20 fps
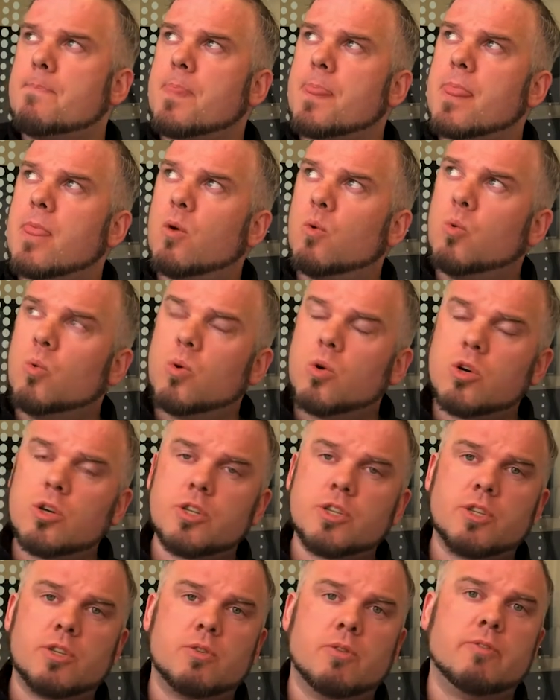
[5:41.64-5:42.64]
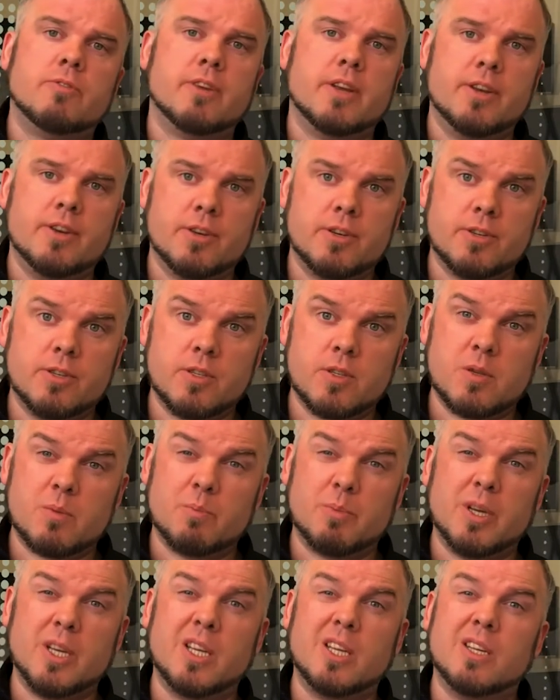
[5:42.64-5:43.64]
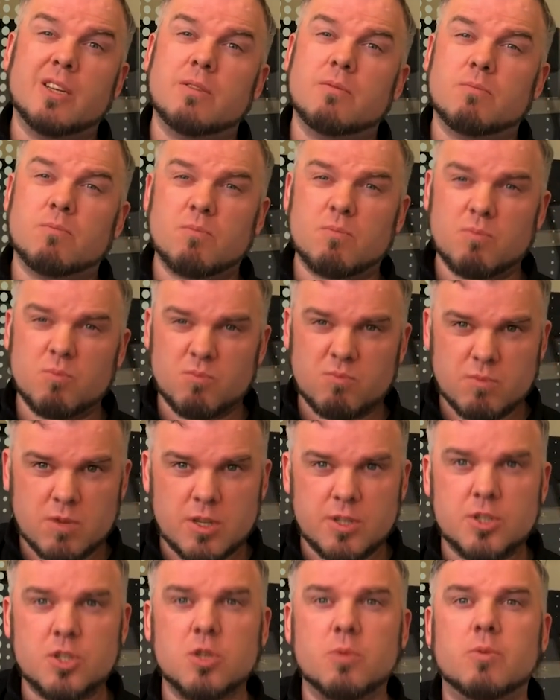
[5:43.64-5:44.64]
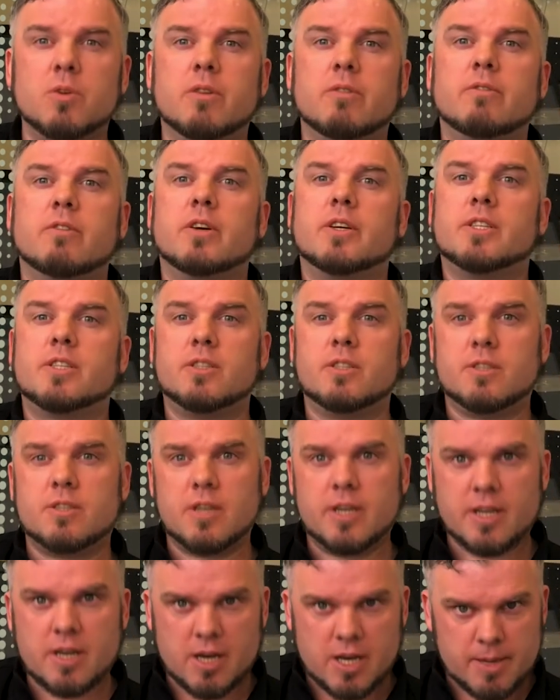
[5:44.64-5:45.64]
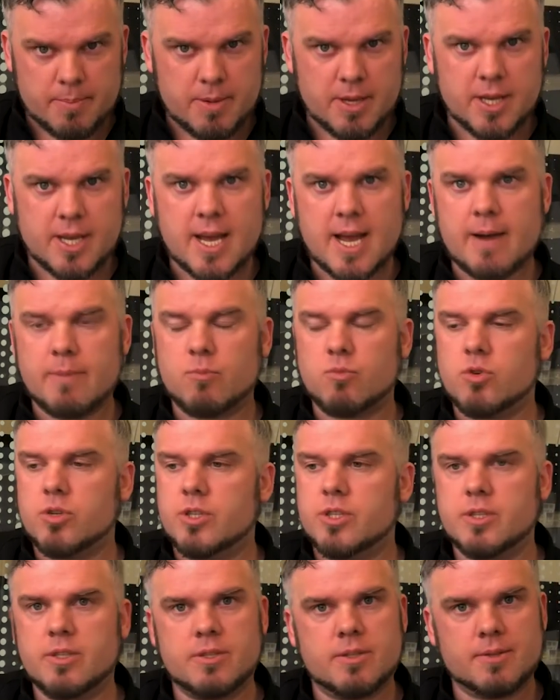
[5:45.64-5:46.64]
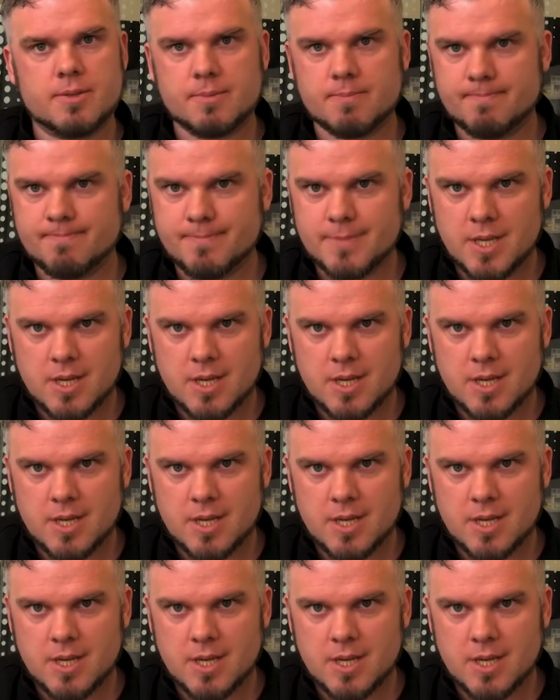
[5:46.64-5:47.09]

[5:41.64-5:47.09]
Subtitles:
the worst offenders being consumer devices like IP cameras,